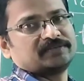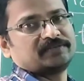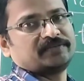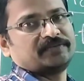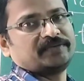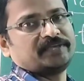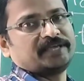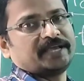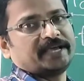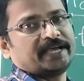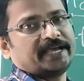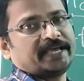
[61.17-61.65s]

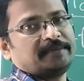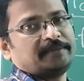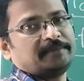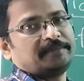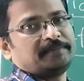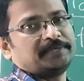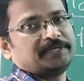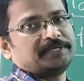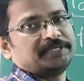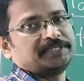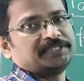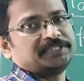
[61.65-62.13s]
V, I,
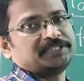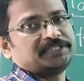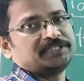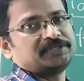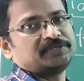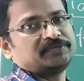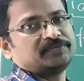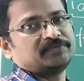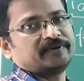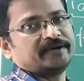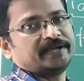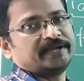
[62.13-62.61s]
B,
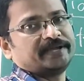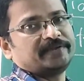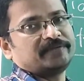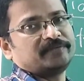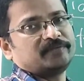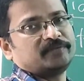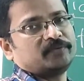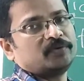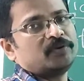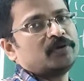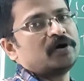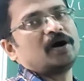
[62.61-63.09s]
G, Y,
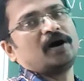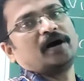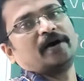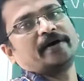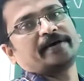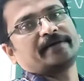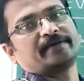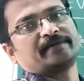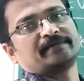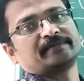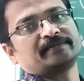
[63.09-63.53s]
O, R.